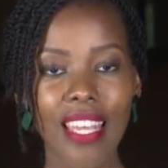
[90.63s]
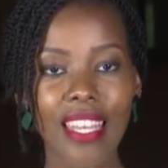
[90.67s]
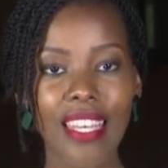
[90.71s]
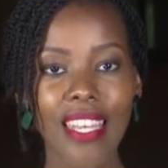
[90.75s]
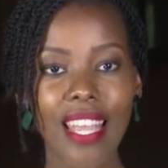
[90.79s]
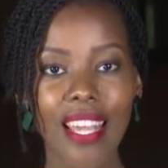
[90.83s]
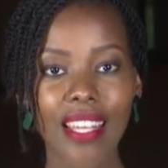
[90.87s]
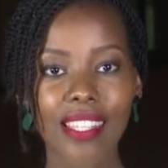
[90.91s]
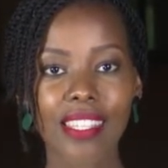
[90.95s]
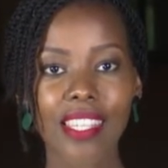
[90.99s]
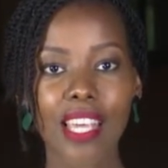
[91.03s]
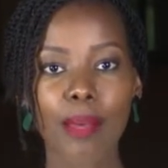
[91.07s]

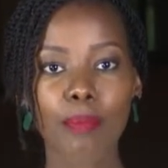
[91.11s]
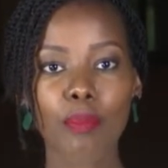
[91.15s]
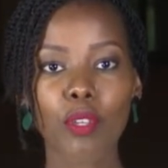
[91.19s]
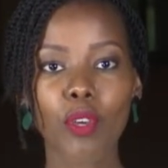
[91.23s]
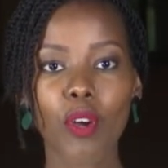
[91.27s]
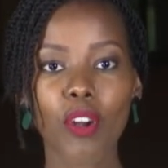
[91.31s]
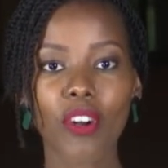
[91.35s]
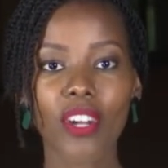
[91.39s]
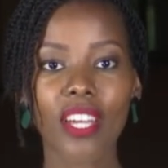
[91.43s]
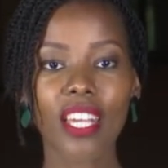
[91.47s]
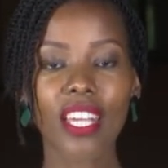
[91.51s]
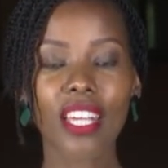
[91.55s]
next time
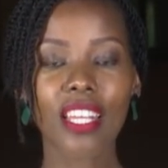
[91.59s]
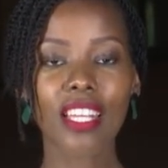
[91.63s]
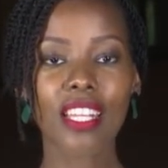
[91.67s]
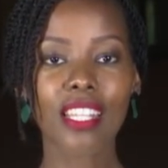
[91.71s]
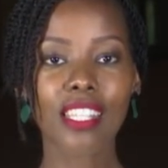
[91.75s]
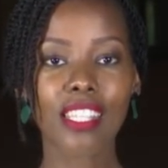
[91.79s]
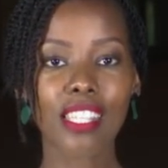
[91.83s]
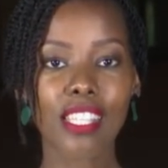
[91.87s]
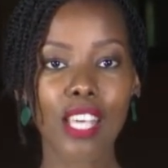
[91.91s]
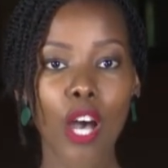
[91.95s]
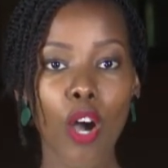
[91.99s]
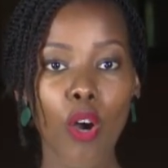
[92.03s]
URA
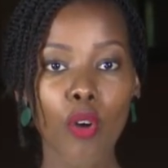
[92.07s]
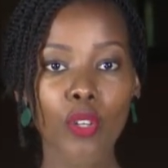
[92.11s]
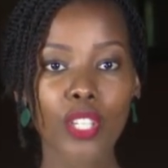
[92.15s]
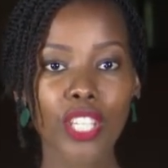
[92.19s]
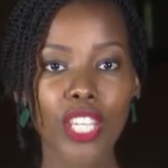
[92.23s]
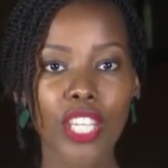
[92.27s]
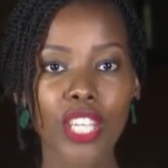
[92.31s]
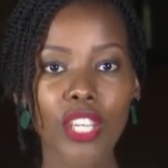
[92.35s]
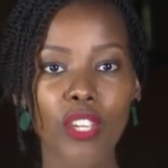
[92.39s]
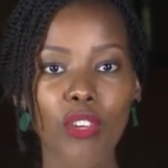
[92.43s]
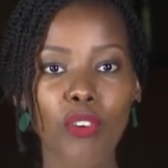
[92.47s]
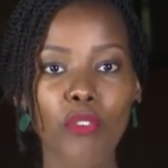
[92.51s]
is
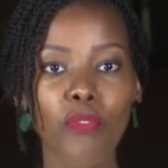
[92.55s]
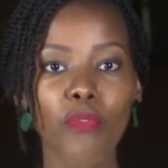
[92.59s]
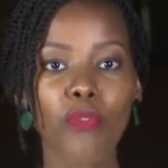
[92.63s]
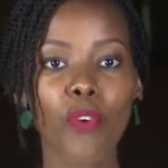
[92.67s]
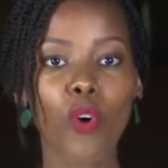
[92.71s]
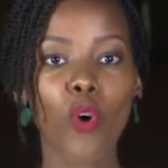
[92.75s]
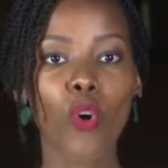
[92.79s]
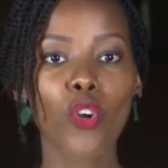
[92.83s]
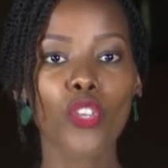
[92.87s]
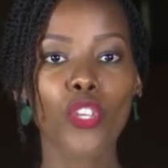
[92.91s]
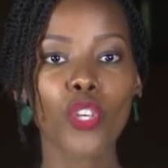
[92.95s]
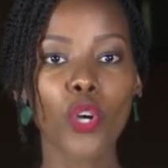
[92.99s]
hounding you
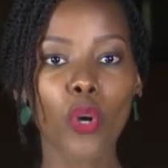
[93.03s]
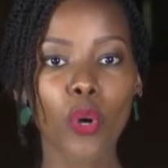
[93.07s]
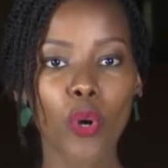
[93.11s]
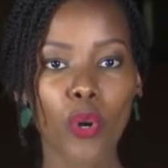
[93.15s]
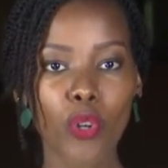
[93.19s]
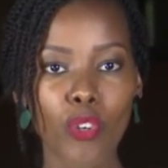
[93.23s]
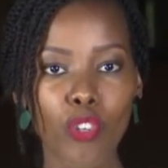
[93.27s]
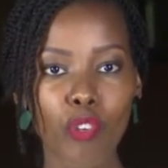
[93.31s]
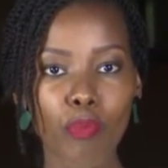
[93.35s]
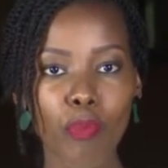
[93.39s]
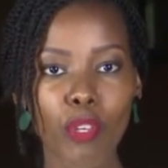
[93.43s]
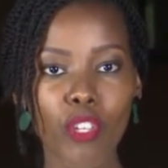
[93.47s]
for your
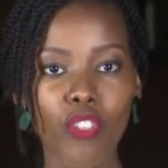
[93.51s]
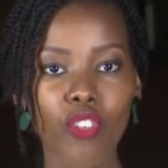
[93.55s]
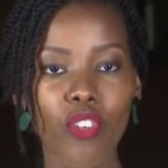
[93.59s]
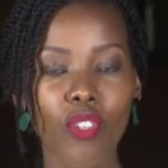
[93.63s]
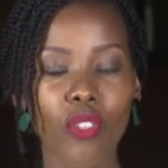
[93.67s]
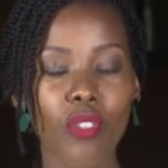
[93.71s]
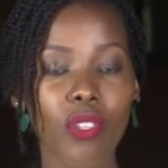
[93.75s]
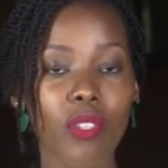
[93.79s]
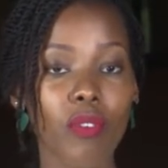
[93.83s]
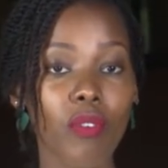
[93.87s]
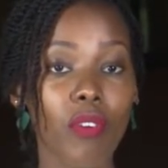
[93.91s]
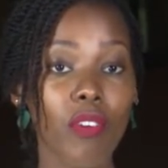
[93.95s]

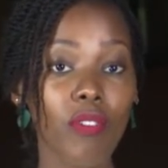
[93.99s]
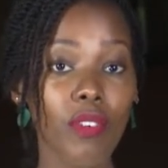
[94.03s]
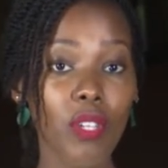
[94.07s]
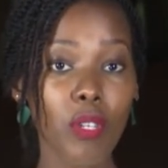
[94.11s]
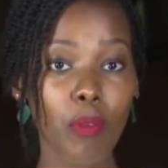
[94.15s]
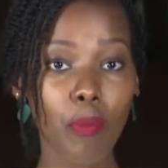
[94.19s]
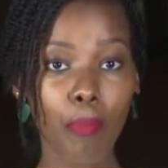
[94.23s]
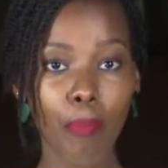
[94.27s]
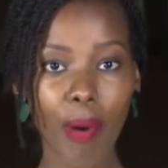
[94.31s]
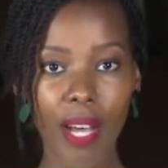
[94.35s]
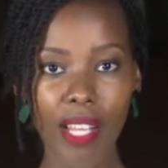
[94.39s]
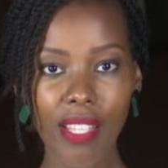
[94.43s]
contribution to the
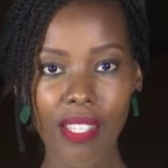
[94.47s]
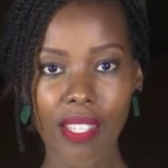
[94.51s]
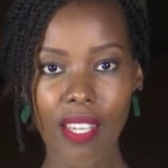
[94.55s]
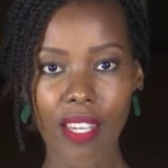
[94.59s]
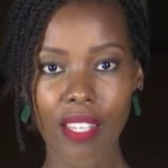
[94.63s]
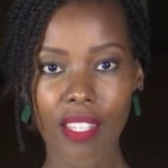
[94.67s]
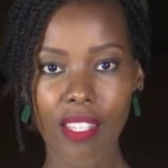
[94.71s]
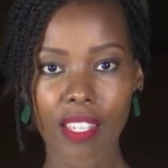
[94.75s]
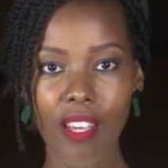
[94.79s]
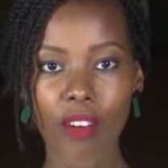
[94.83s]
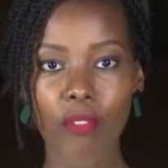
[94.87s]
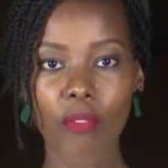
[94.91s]
revenue
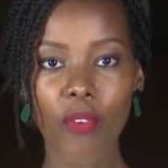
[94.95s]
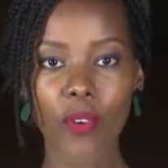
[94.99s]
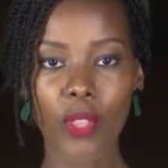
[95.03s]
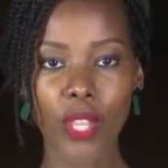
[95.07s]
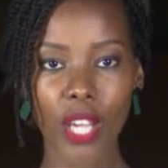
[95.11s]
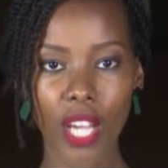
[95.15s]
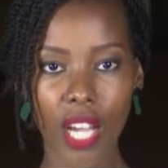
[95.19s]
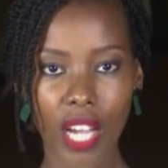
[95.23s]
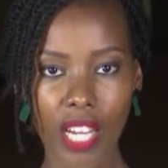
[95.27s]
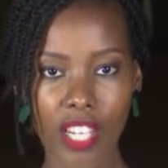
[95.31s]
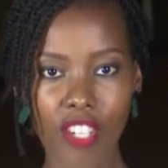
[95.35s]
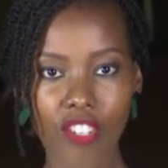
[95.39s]
basket for
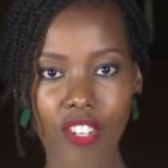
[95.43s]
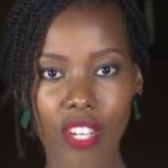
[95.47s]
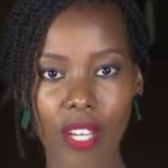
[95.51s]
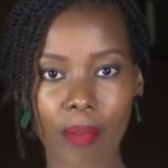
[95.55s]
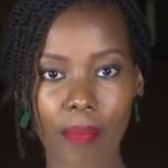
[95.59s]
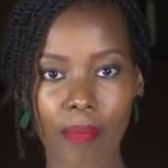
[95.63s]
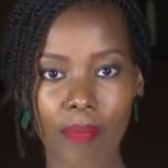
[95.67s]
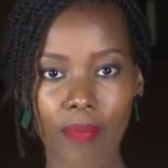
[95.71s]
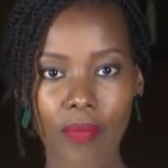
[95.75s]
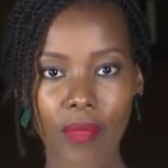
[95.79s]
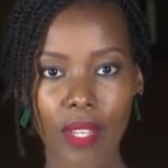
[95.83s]
the country.